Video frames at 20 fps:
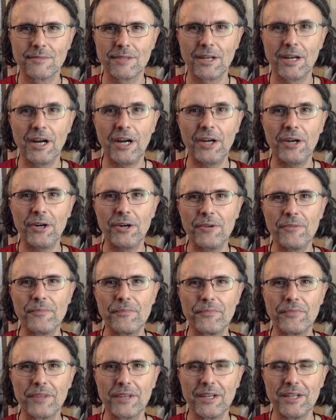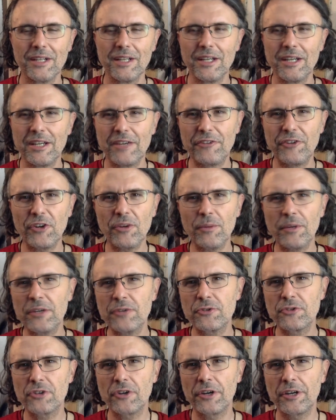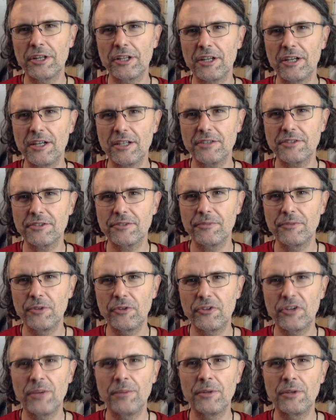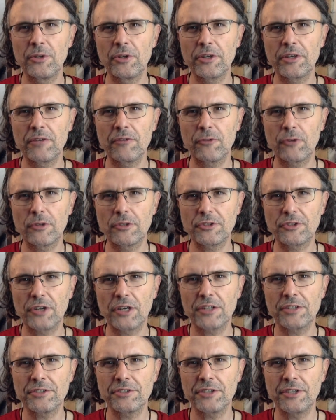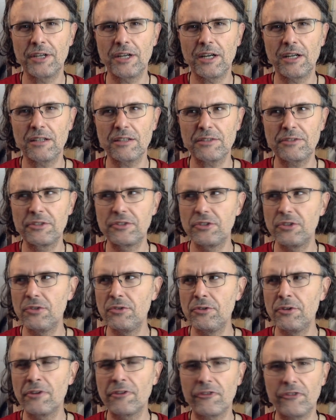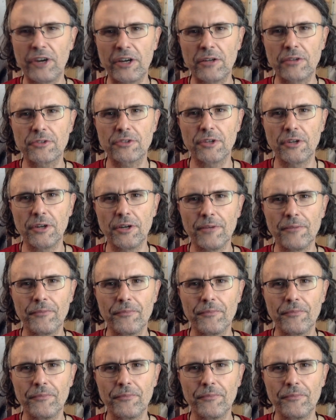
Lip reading: Hi all. If you're a miniature drawing class, you come here looking for instructions on how to do your final drawing.